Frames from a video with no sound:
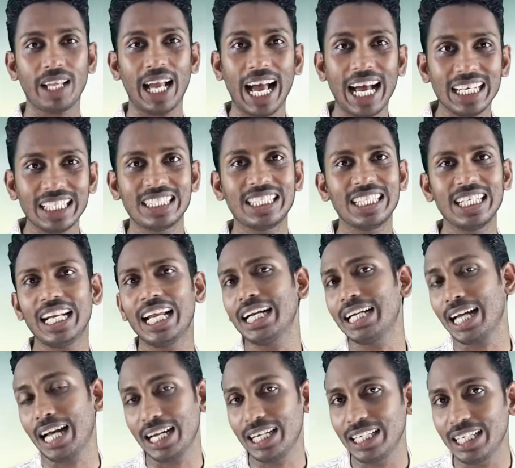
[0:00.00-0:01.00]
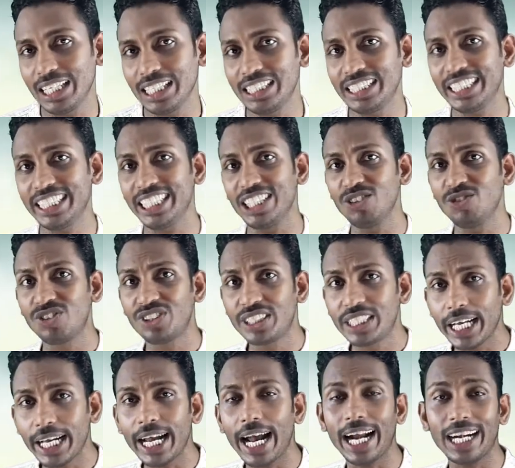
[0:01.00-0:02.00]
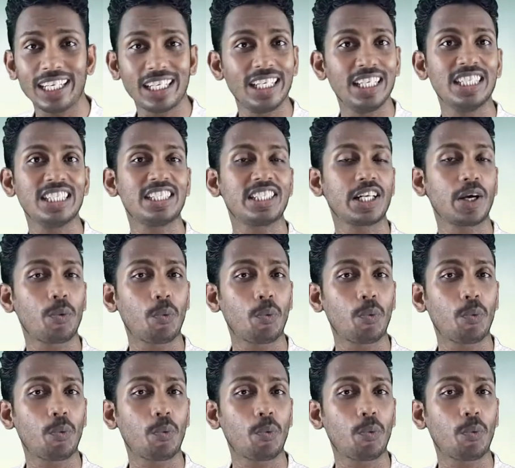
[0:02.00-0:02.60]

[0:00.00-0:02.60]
Until and unless you say at least a